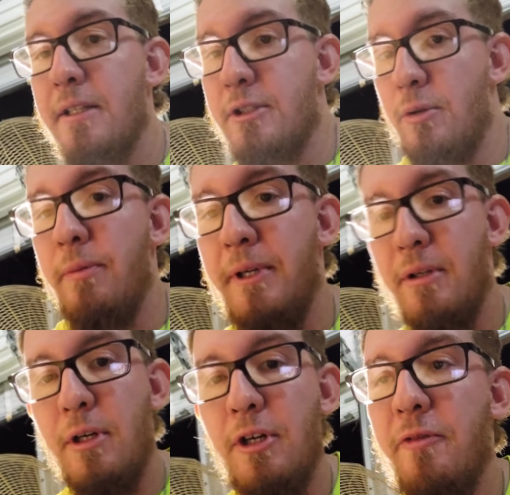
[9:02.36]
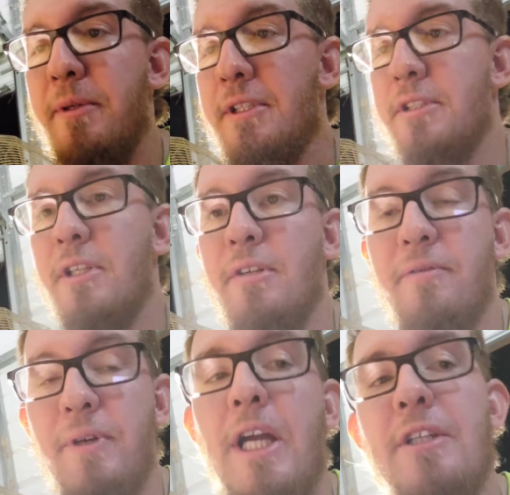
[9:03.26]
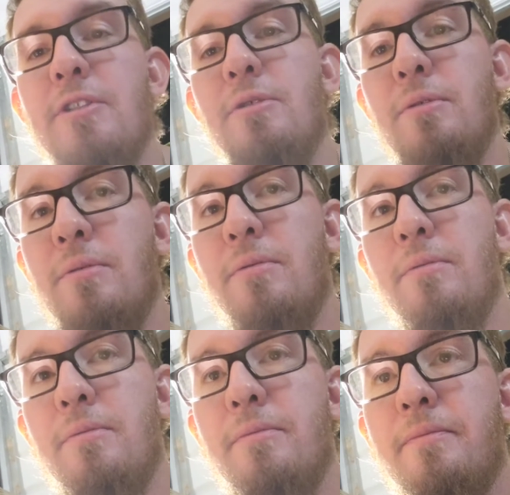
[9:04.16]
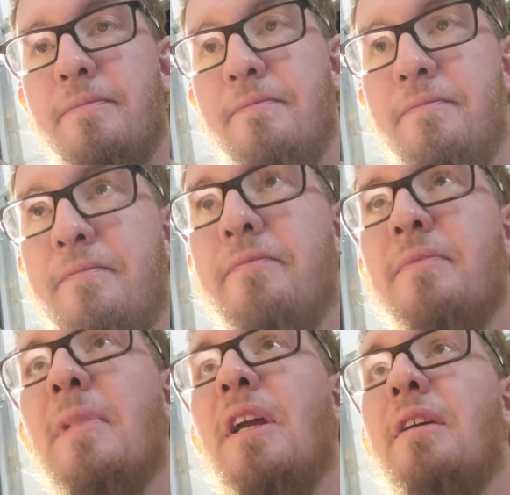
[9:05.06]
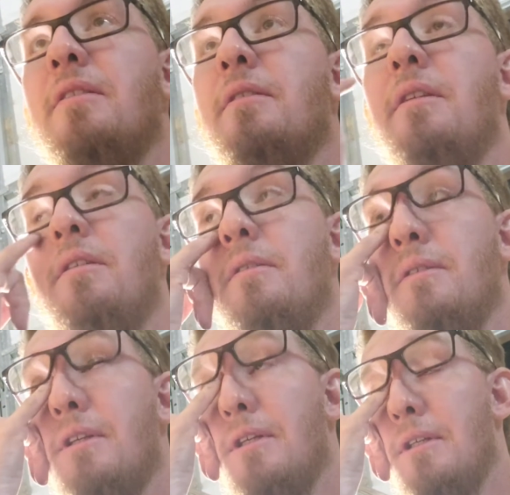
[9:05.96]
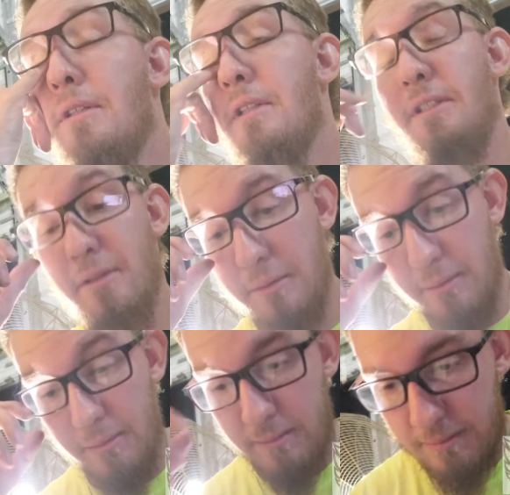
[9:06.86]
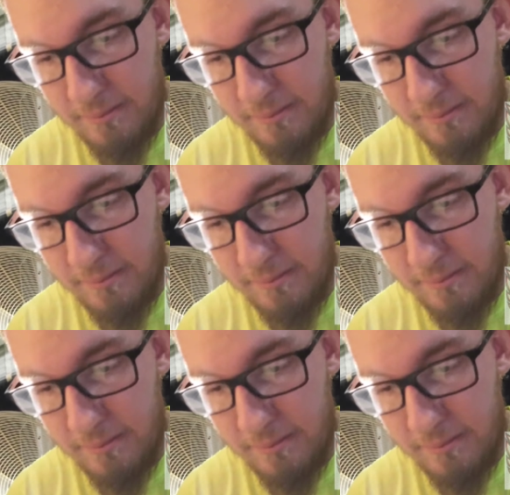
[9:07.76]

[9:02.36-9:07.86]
this door panel off, because they're fragile and these little,